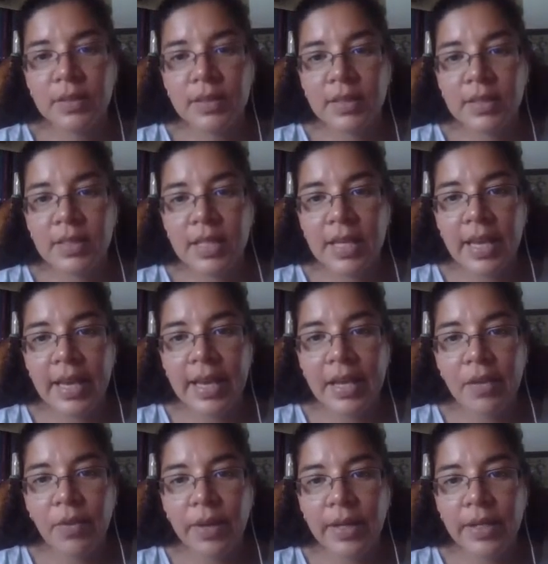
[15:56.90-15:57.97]
this is the
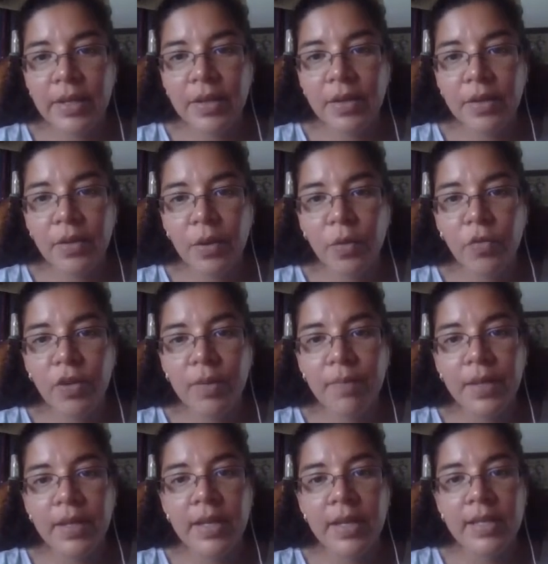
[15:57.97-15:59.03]
egg right here, ovum,
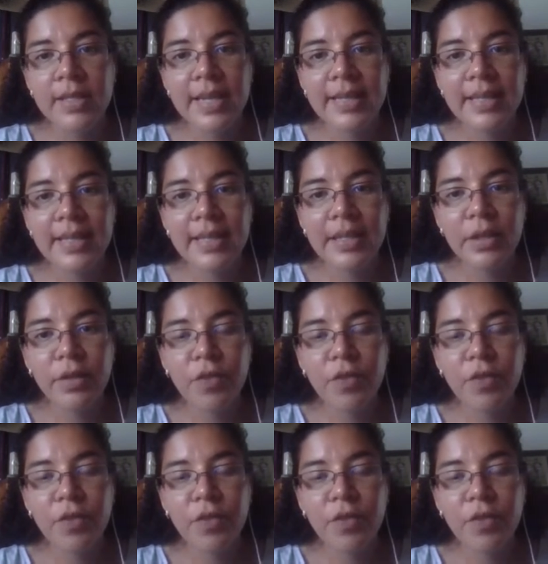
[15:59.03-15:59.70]
inside the layer